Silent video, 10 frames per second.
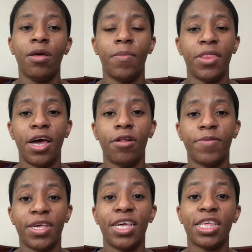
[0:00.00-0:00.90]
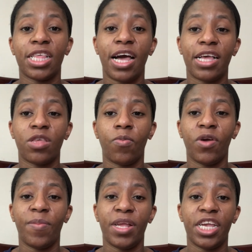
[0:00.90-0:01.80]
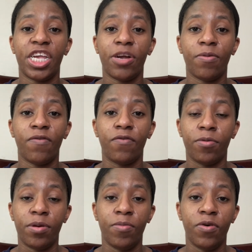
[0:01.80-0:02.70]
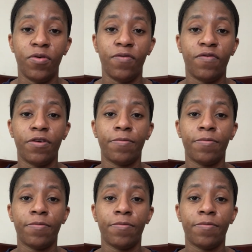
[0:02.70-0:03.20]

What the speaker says: but that'll be his last appointment here before we move.